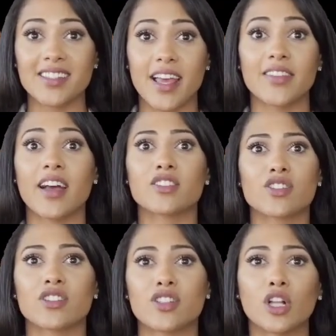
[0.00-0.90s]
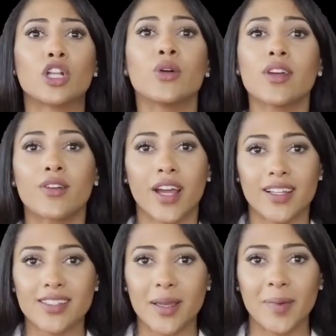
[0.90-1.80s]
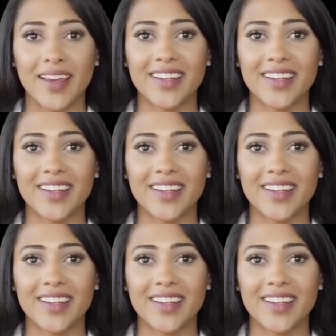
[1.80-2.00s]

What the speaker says: through numerous changes and we have